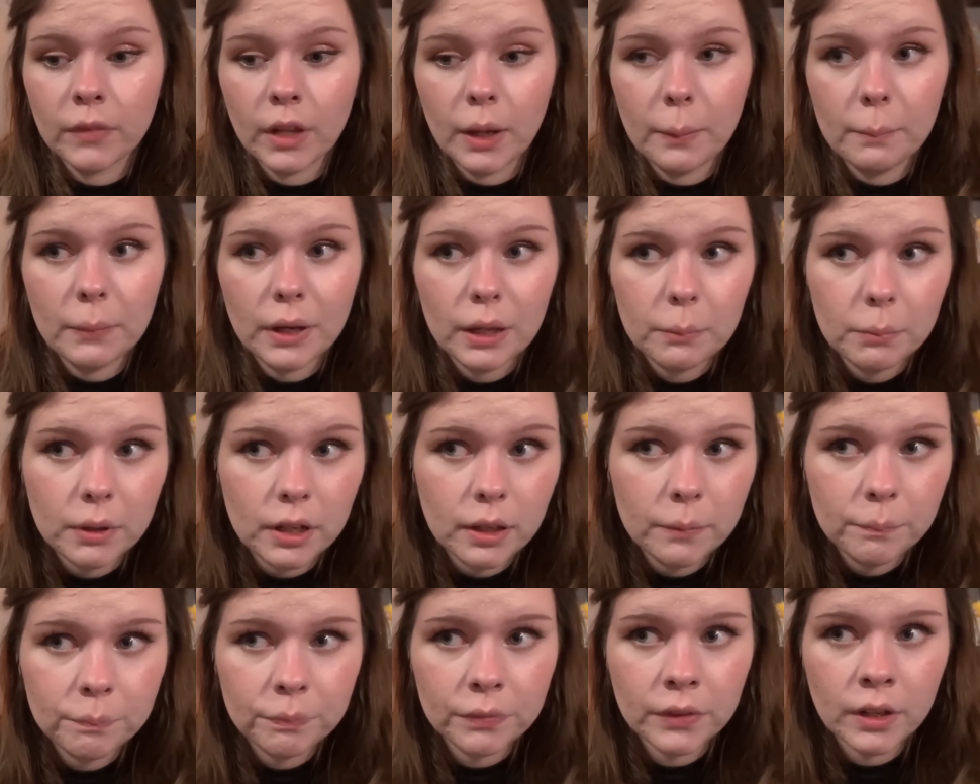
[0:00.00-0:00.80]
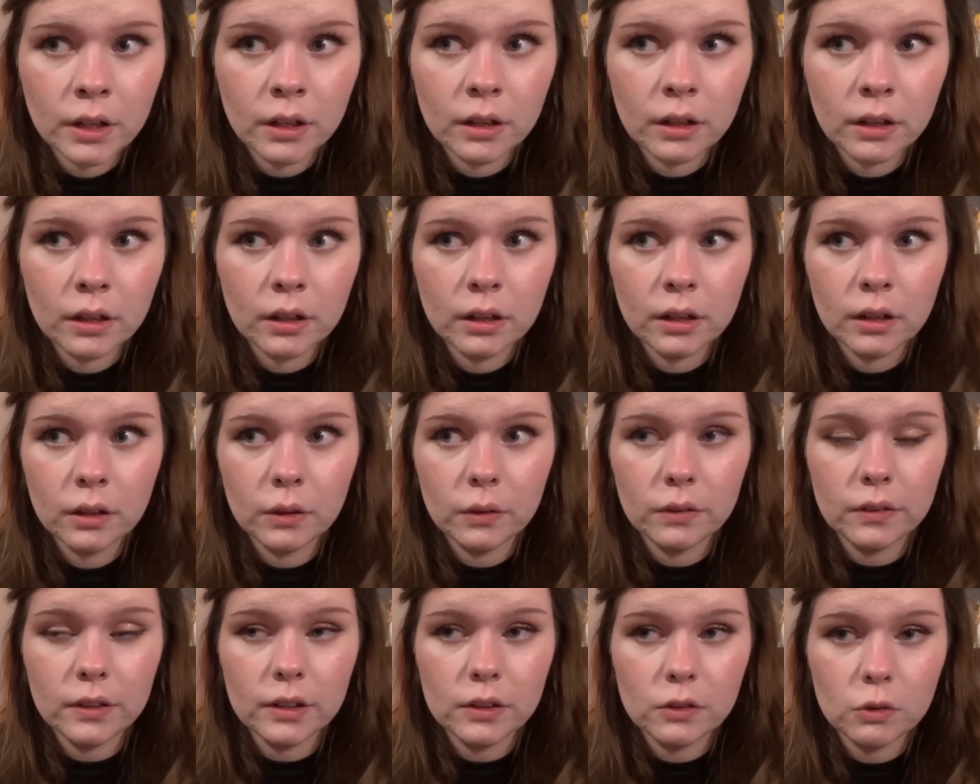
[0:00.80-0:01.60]
maybe
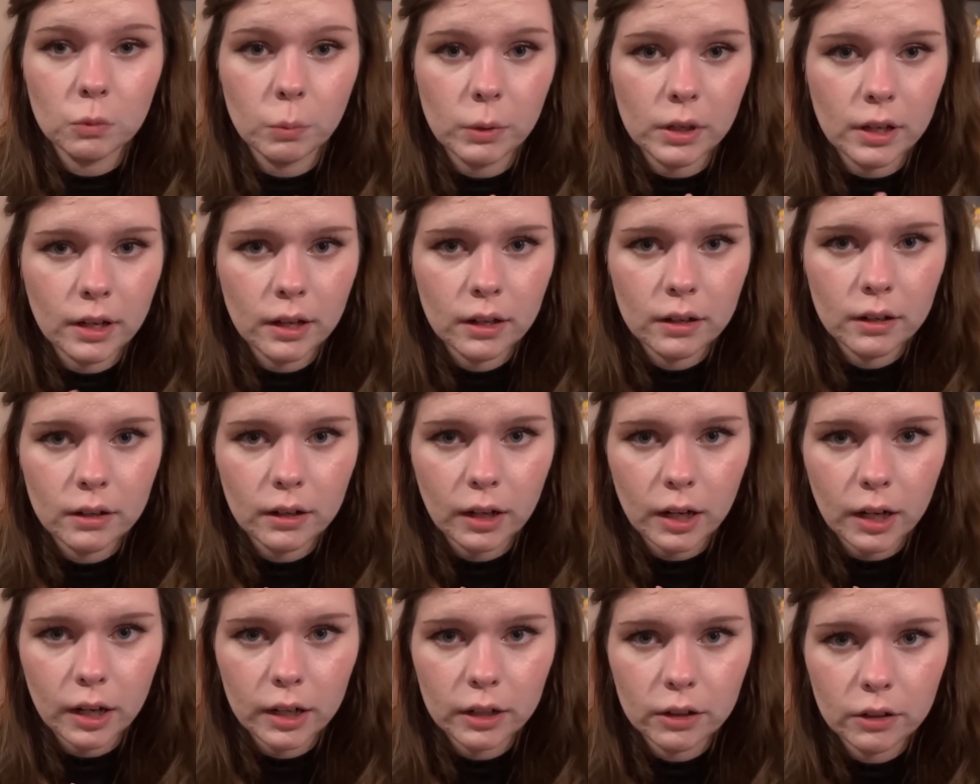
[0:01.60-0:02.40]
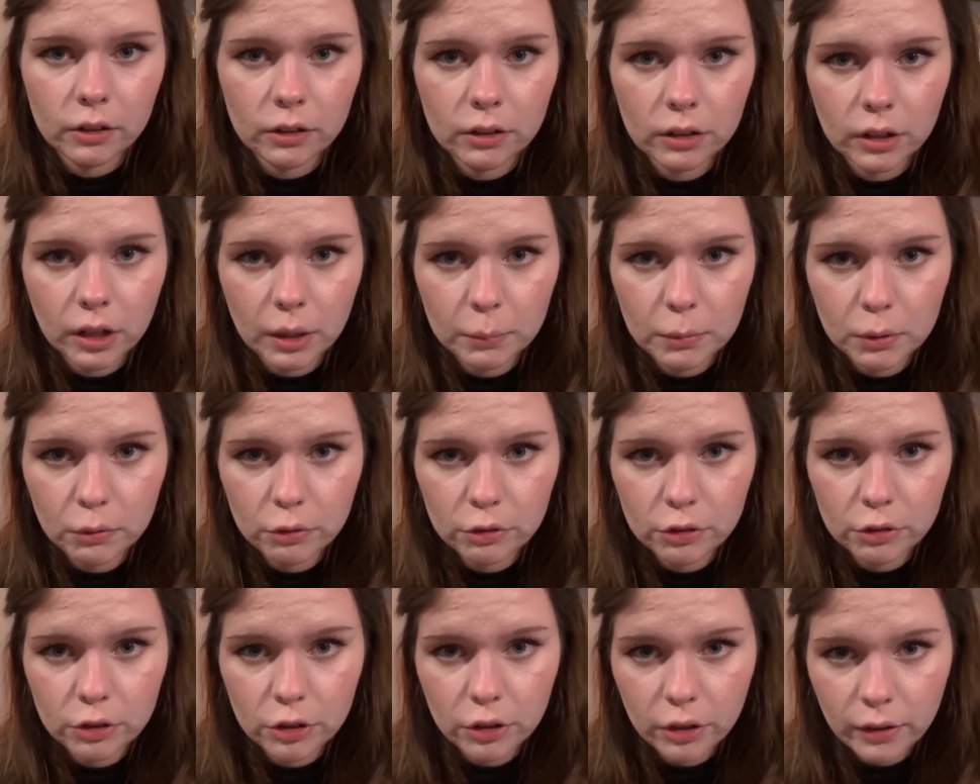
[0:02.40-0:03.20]
this weekend I could come
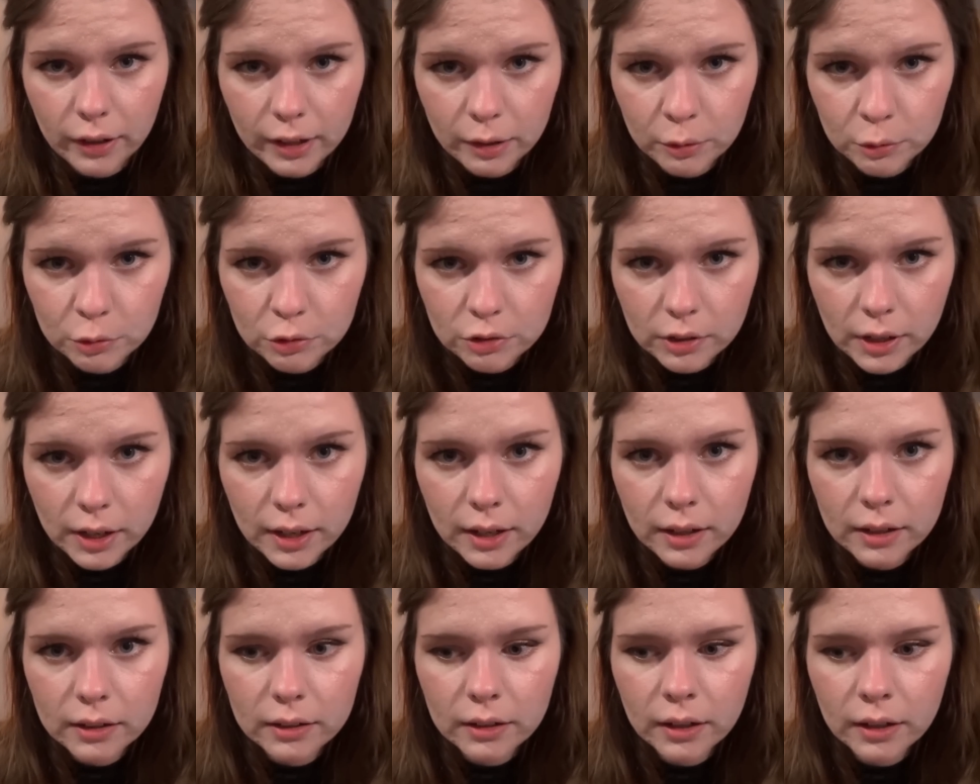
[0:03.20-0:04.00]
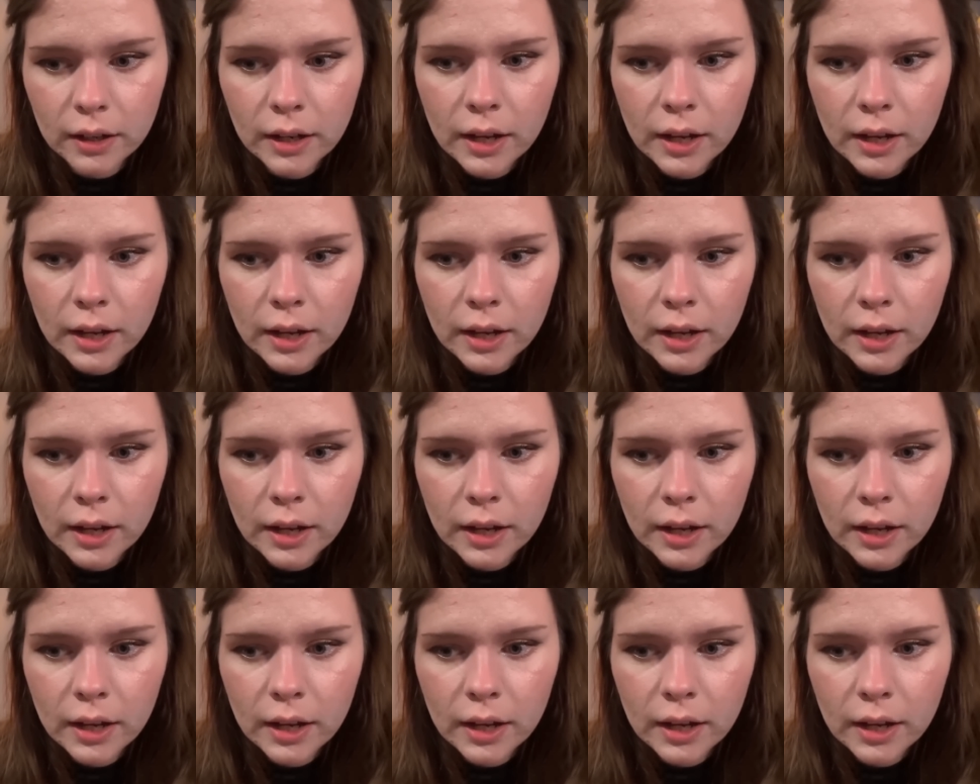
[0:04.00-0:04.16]
over to your house and